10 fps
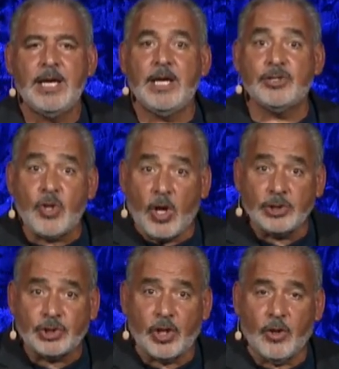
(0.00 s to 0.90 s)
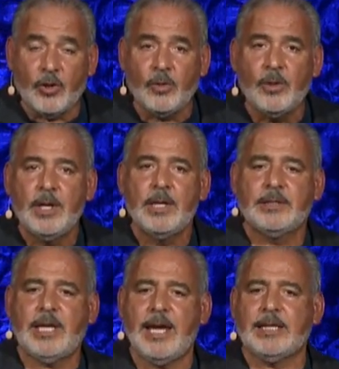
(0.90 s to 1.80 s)
is also
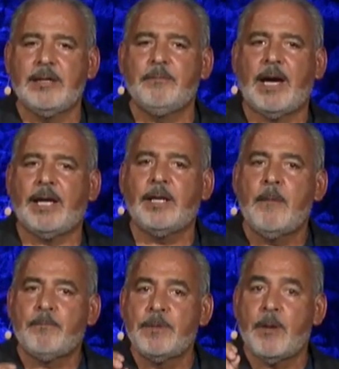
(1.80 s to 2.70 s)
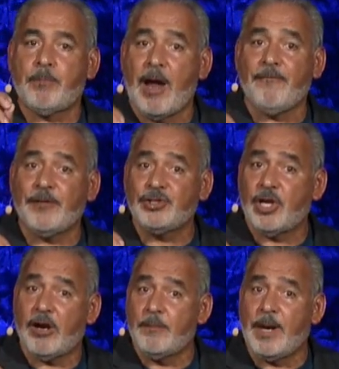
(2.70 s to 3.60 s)
taken by the prophet
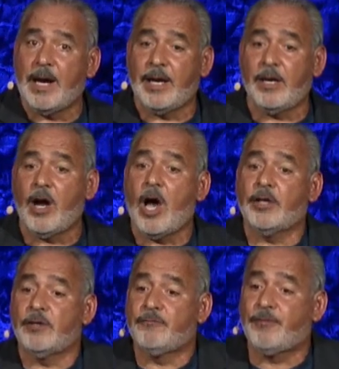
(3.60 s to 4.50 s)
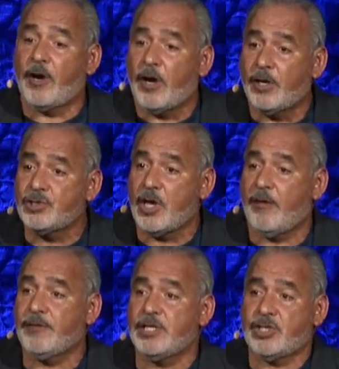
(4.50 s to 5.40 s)
Jeremiah on the verge
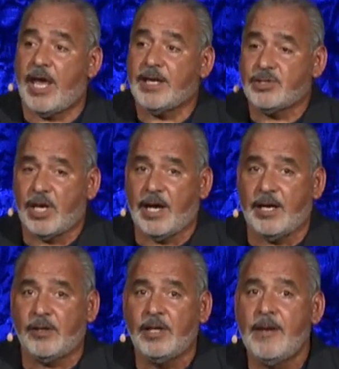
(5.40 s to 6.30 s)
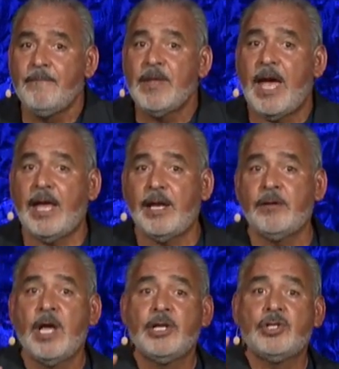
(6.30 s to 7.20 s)
of this exile. And
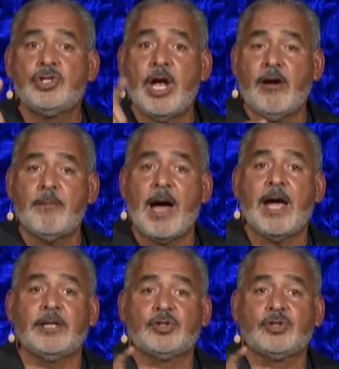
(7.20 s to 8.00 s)
in Jeremiah